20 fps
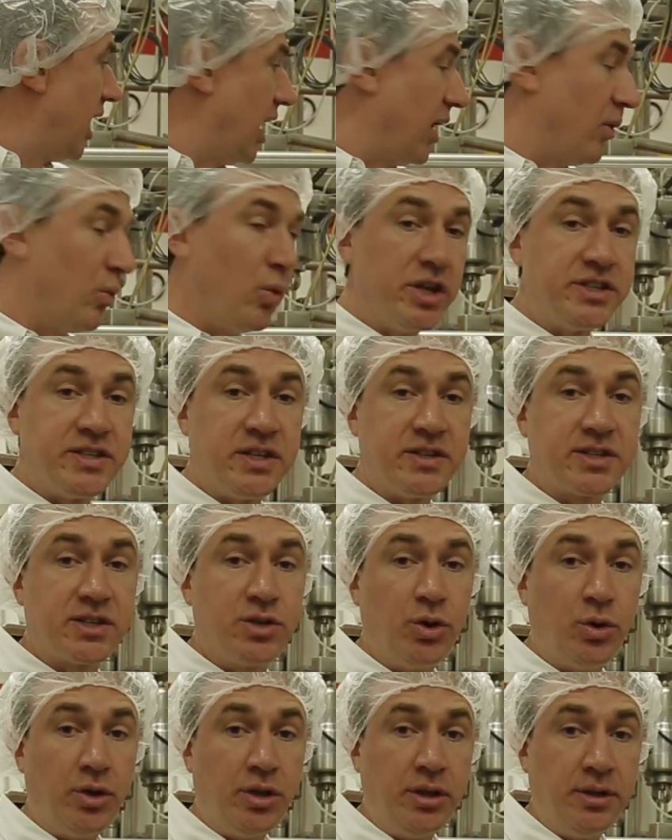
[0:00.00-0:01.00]
And once it's
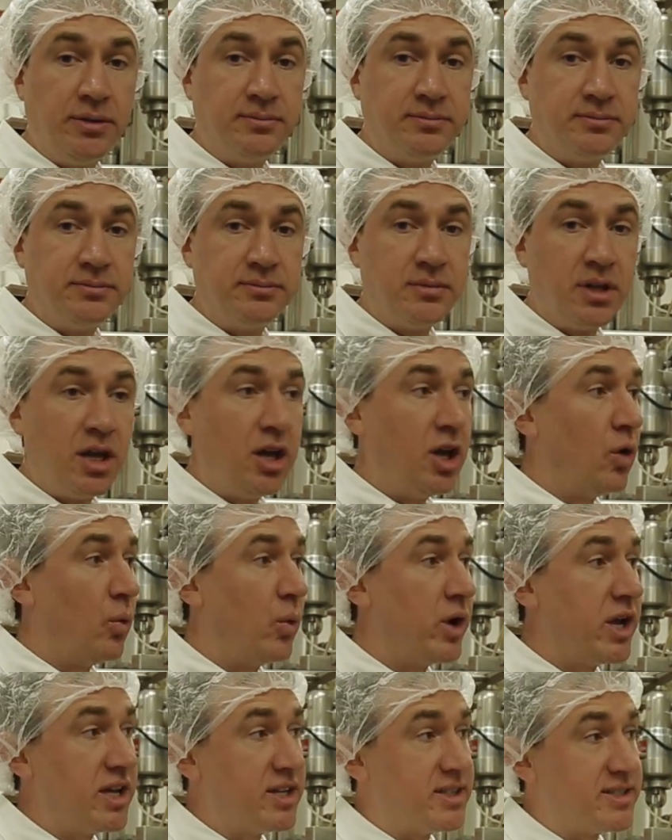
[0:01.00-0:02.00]
cool,
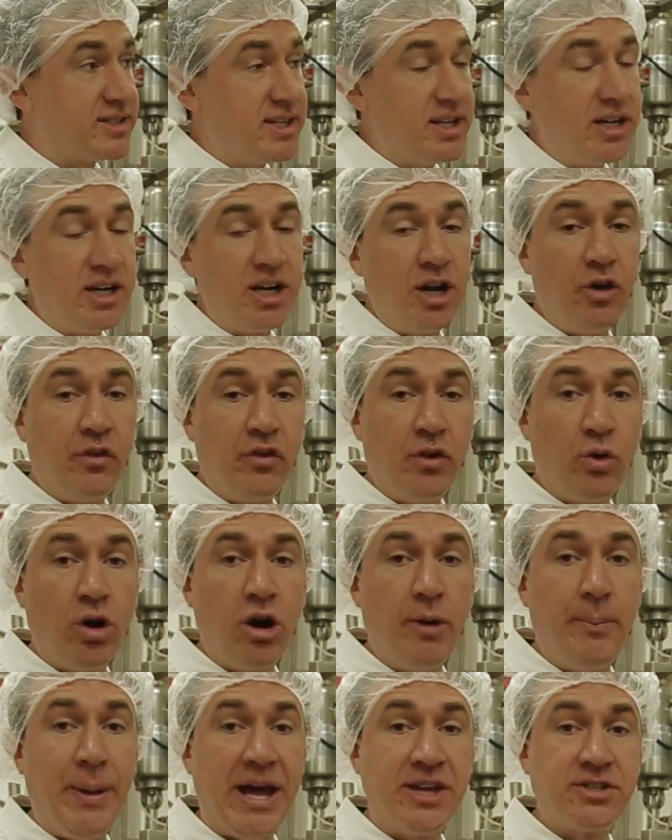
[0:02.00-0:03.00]
we can send it over to
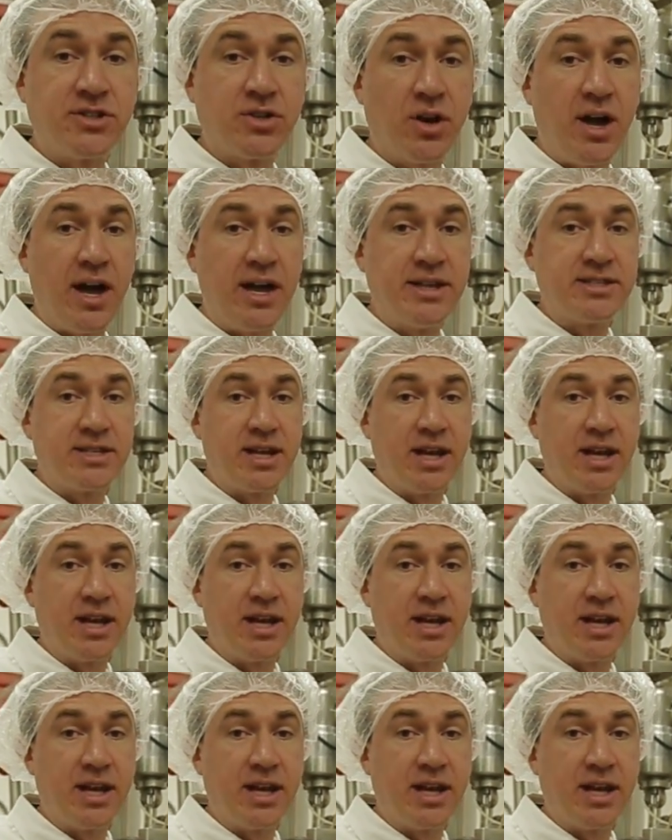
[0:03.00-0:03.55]
our pasteurized